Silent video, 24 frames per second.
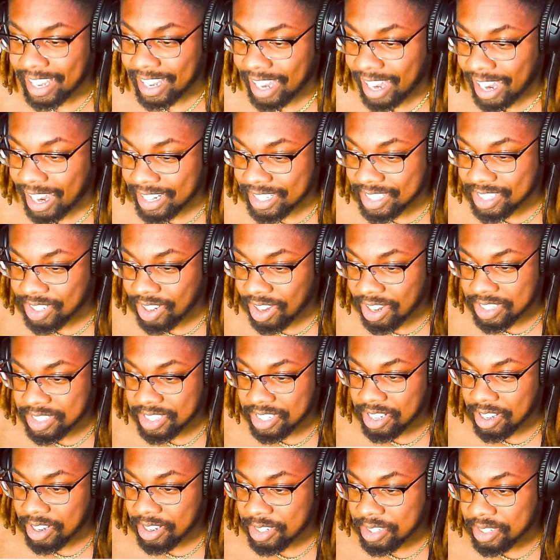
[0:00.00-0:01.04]
I saw a
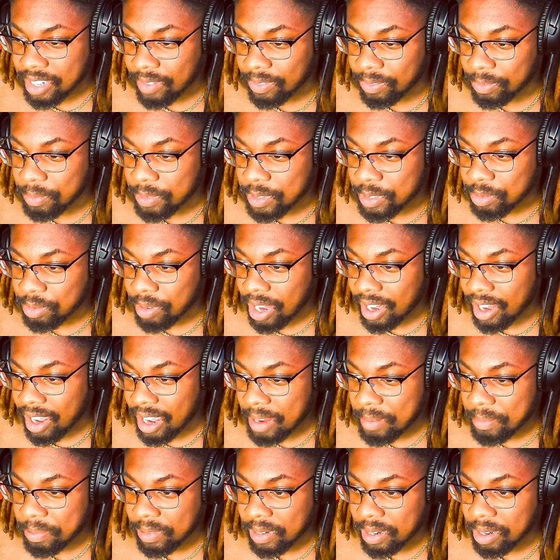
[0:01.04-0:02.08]
tear escape from his right
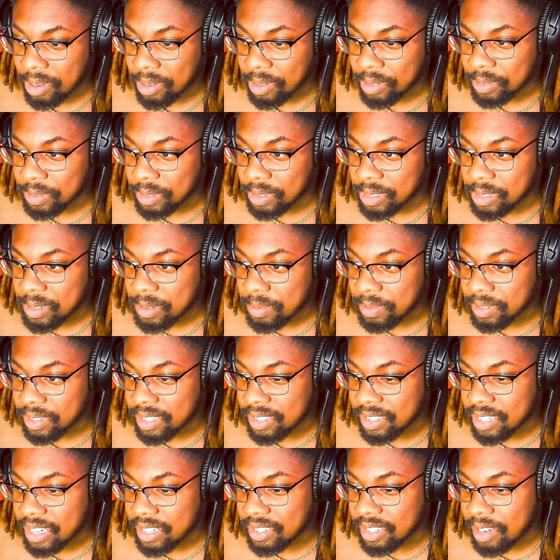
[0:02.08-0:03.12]
eye. Bro, oh,
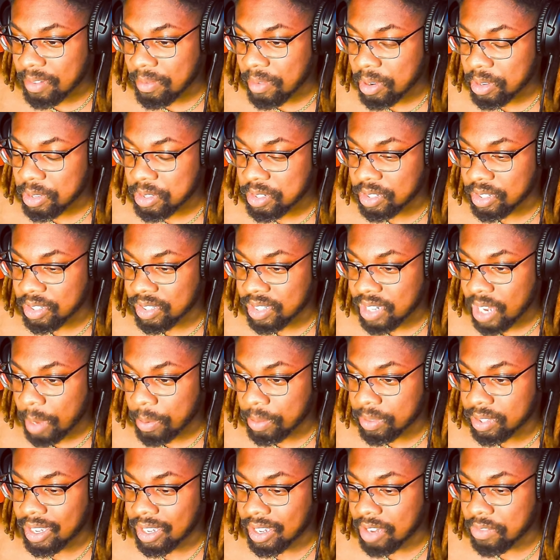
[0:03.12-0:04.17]
this has the emotional
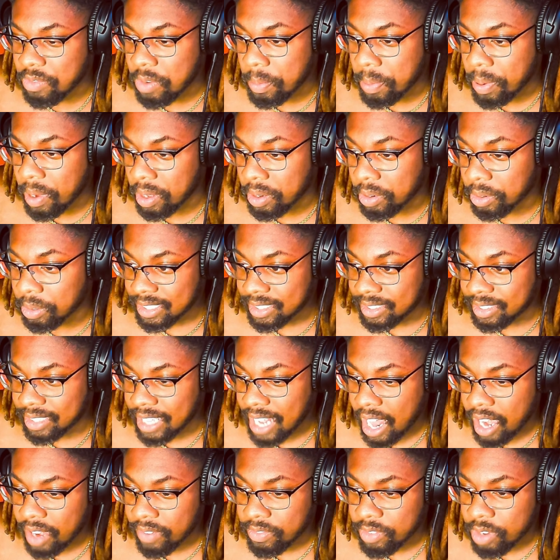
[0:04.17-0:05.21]
depth of a puddle.
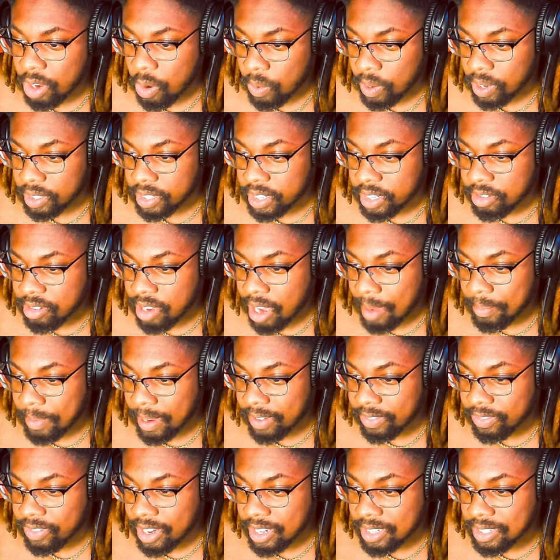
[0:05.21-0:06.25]
Then out of nowhere, he grabbed my
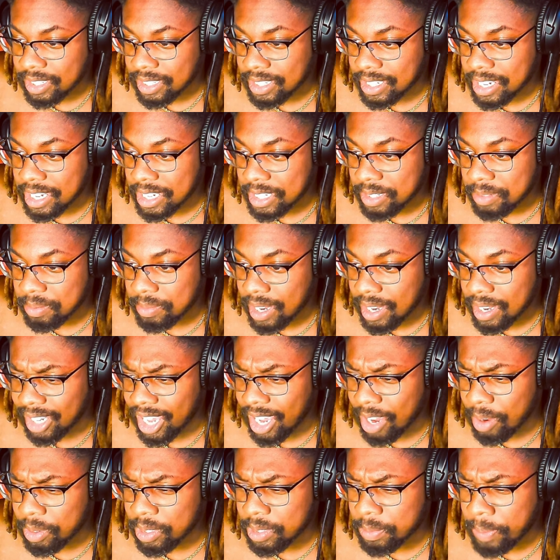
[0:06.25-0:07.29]
face and kissed me.
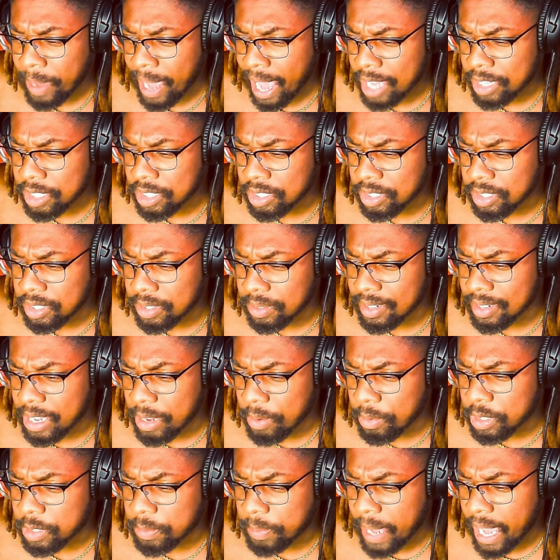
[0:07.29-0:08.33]
It was passionate,
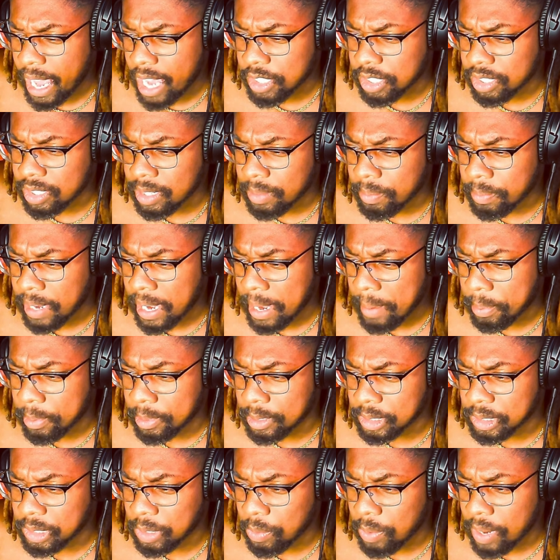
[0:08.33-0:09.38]
but I
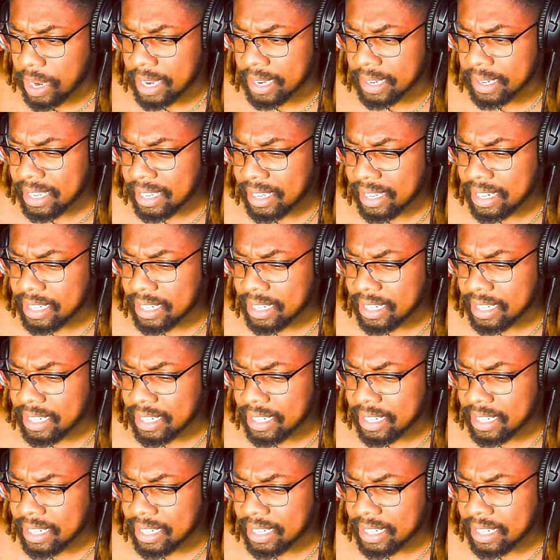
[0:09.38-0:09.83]
pulled away.